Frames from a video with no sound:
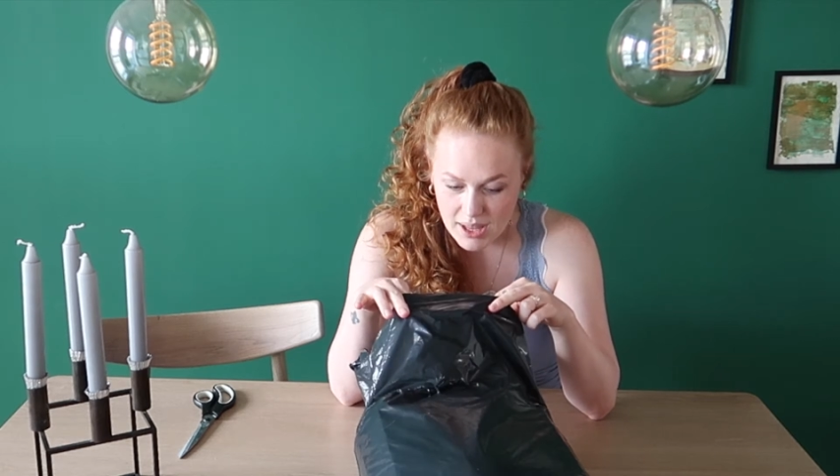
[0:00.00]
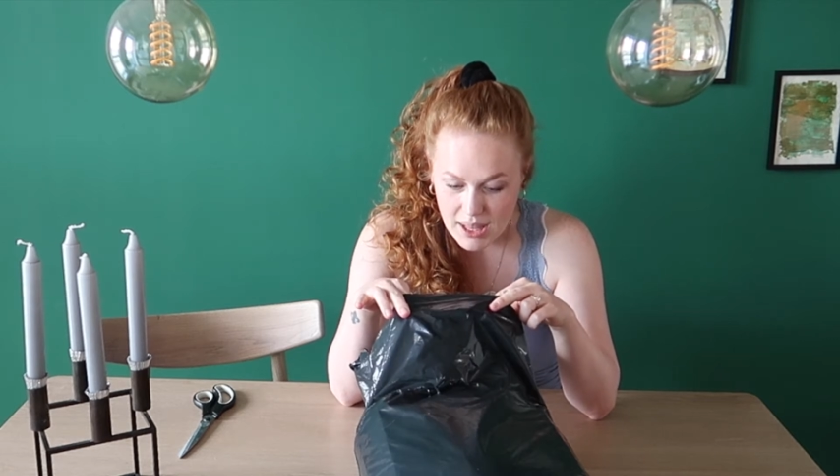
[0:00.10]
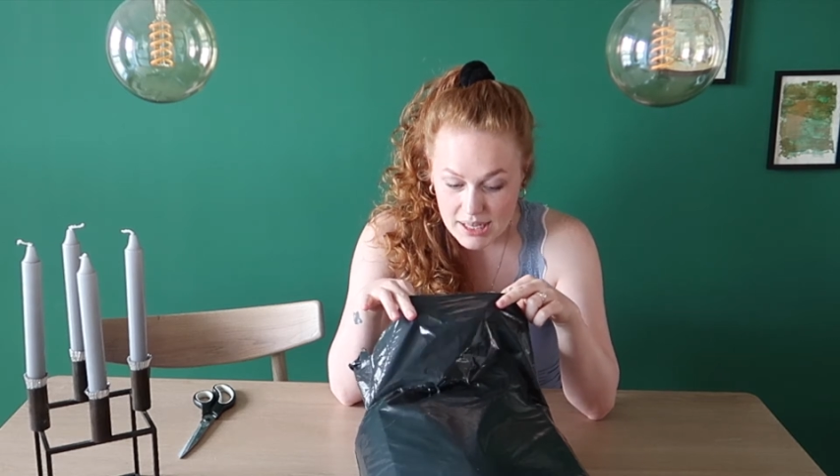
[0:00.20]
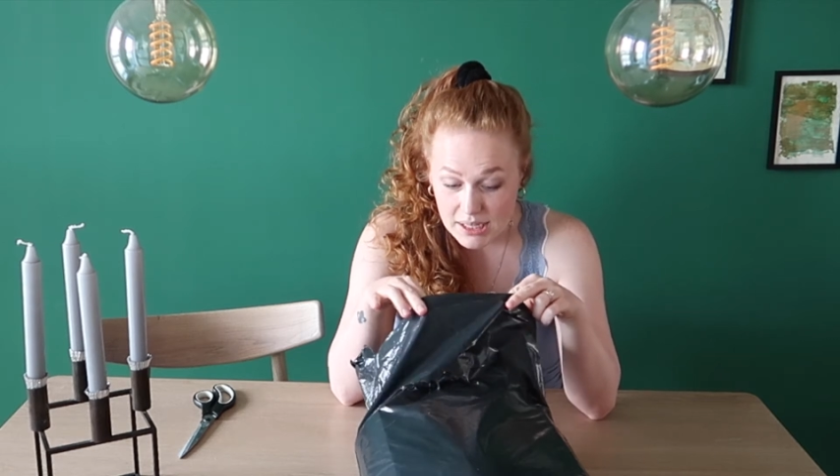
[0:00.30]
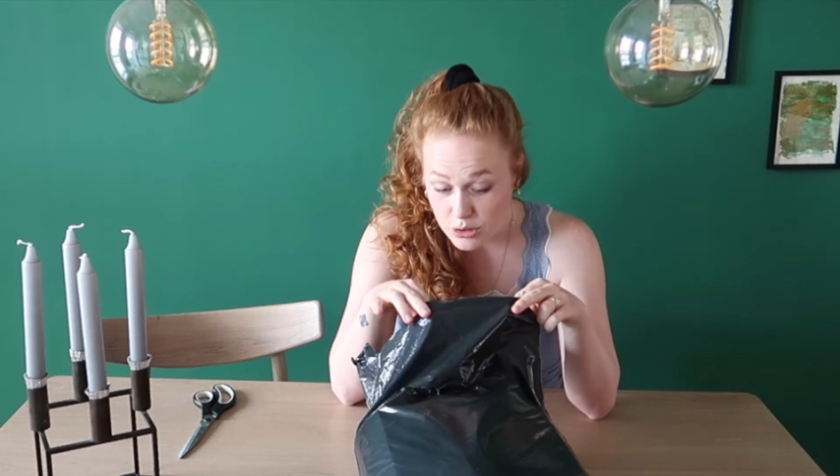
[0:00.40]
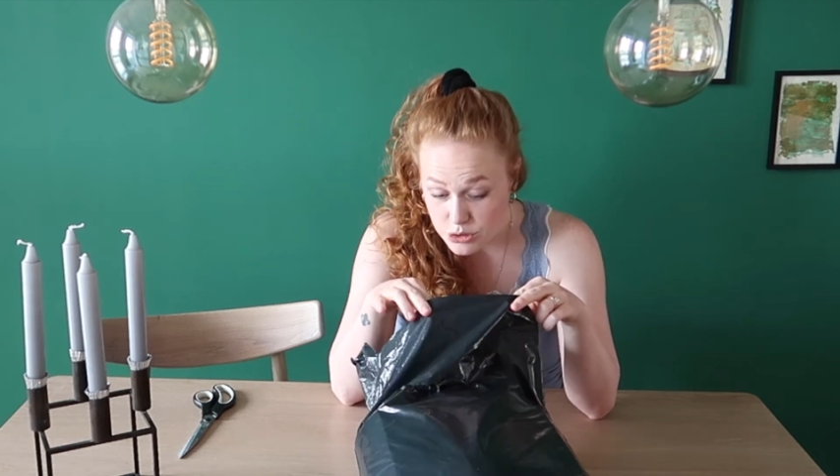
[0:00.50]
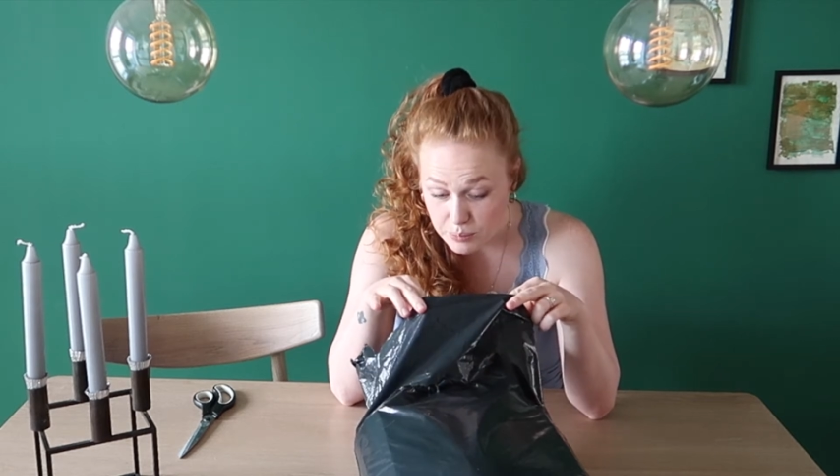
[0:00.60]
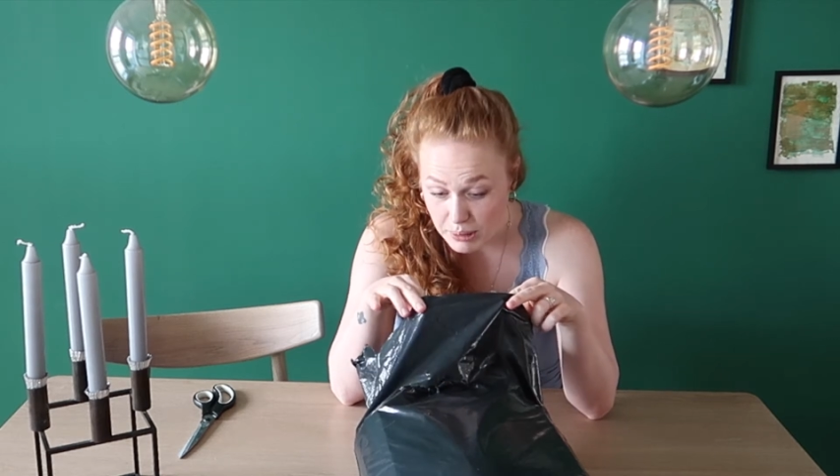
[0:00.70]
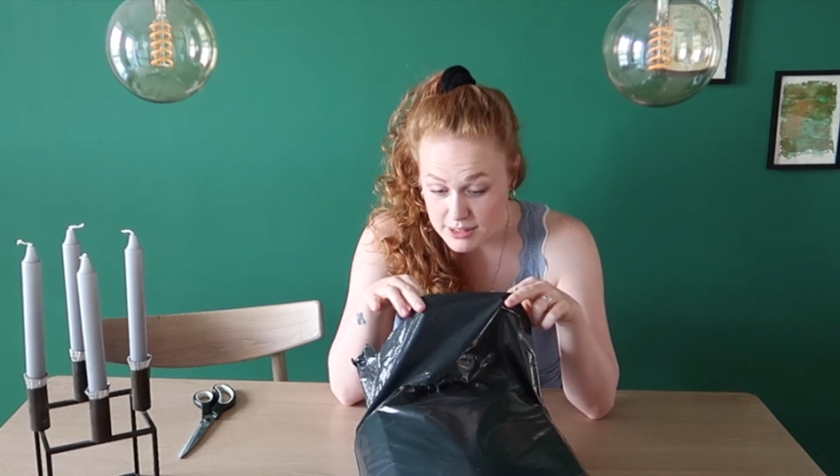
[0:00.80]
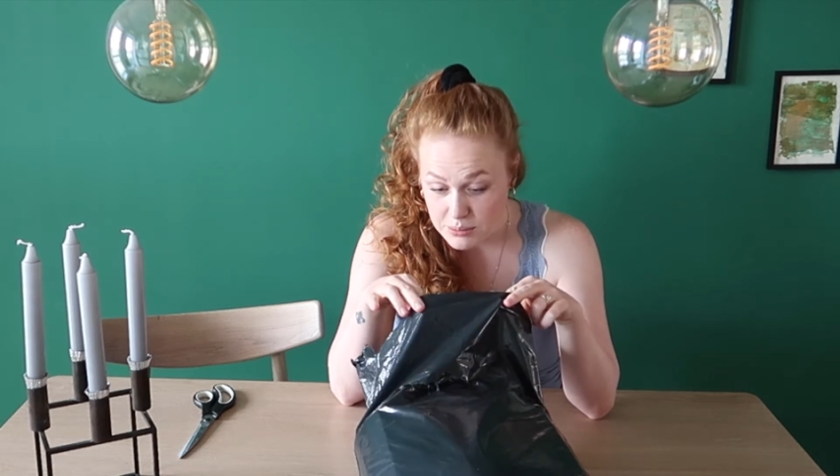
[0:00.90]
And I also
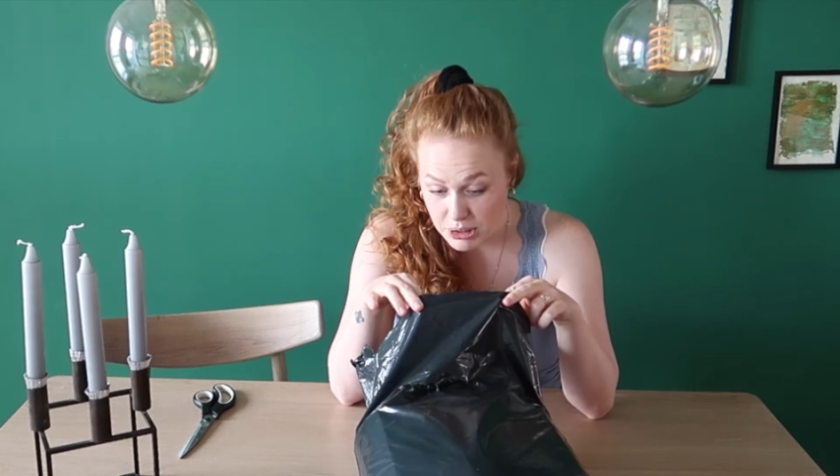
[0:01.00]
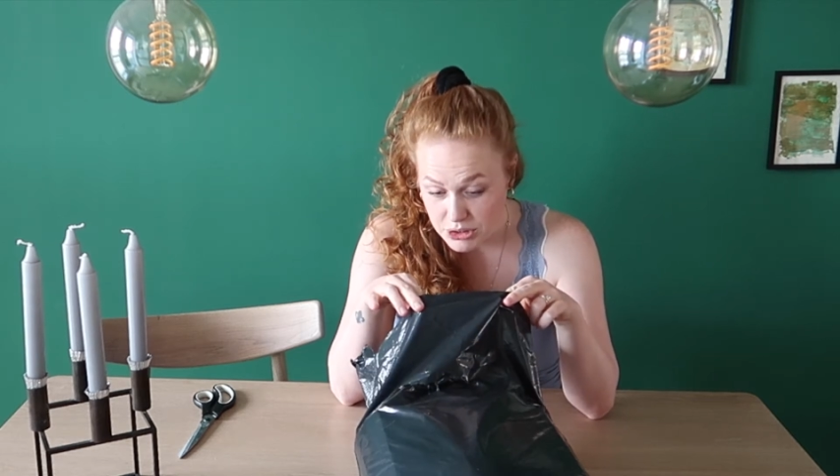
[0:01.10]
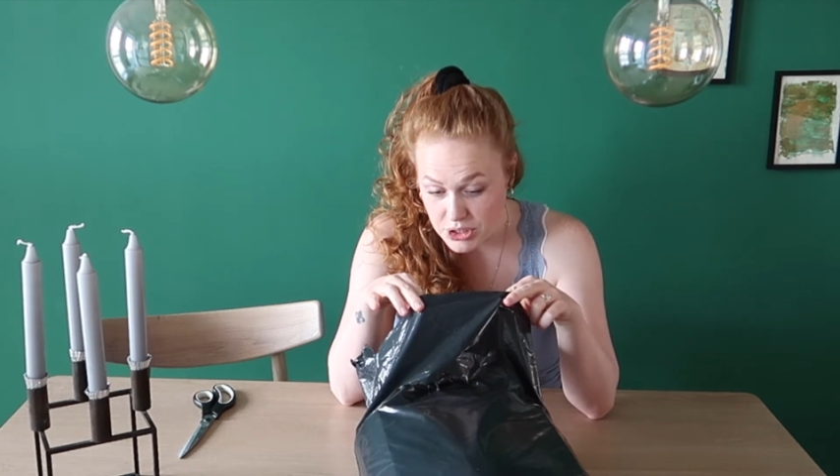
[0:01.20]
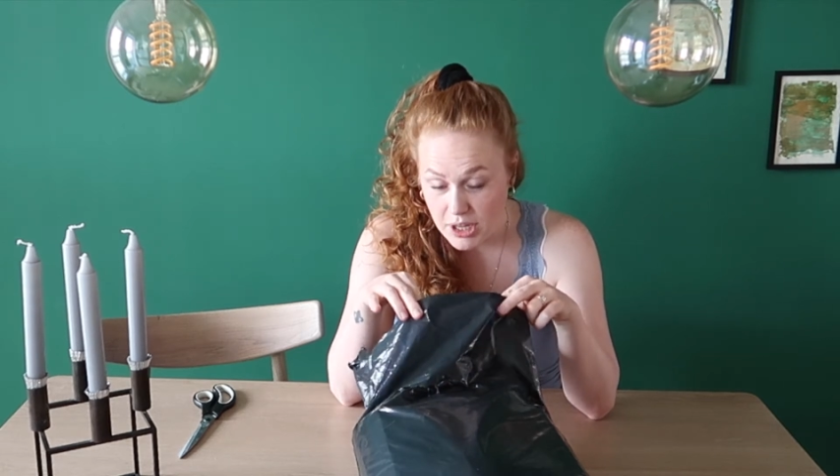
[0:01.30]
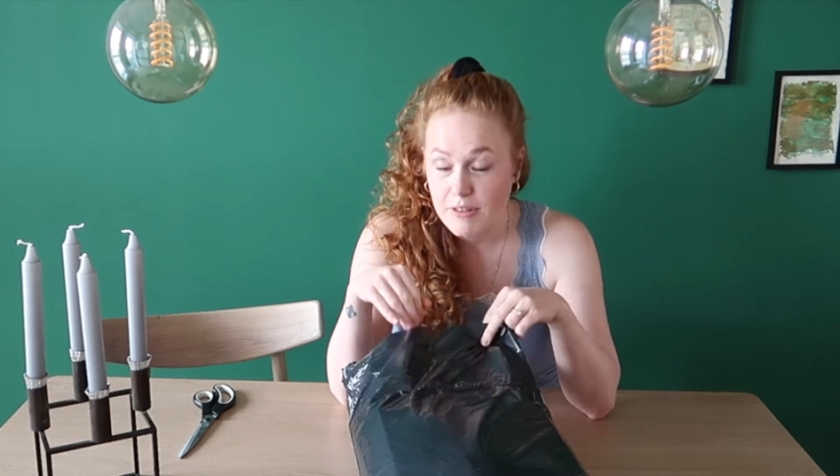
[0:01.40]
bought some other stuff.